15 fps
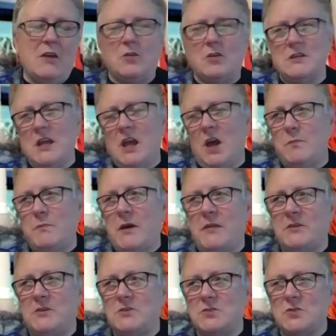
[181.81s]
out or to help
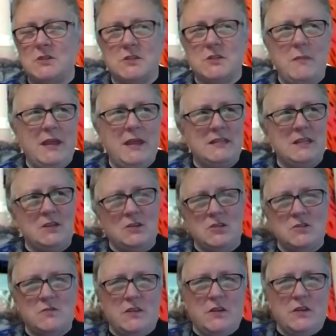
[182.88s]
others or to make
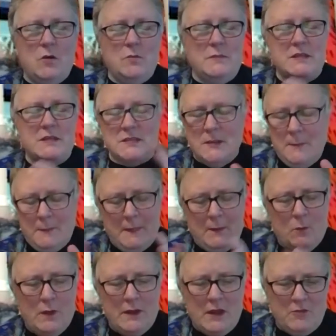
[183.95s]
dinners for the homeless,
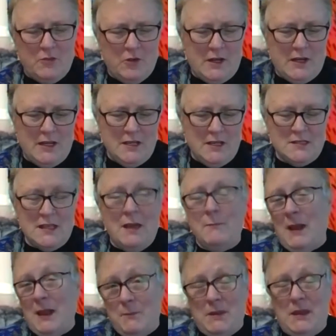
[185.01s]
whatever it is
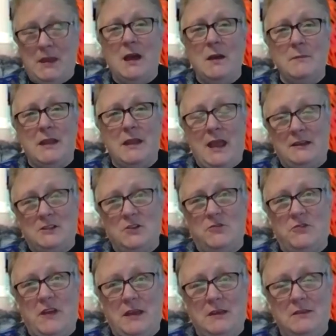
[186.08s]
that might become an act
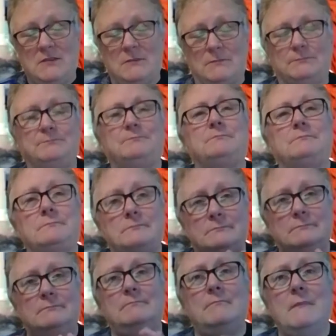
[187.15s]
of faith
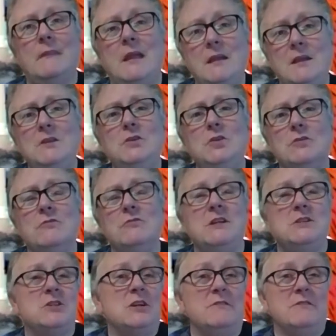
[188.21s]
in your
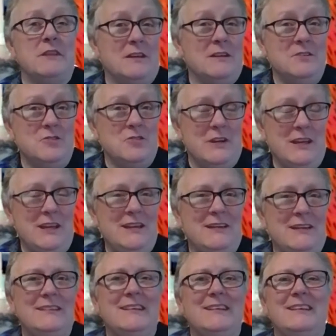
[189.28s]
region of the country,
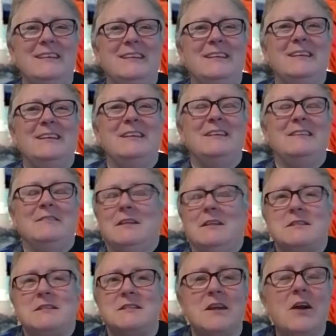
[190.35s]

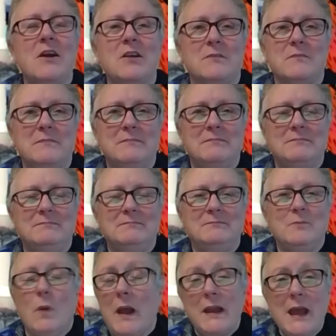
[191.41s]
let's start them.
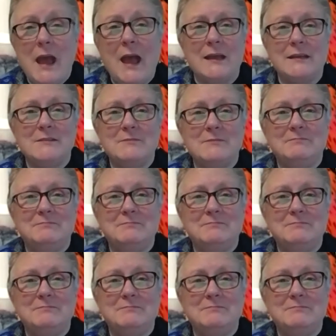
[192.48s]
Why not?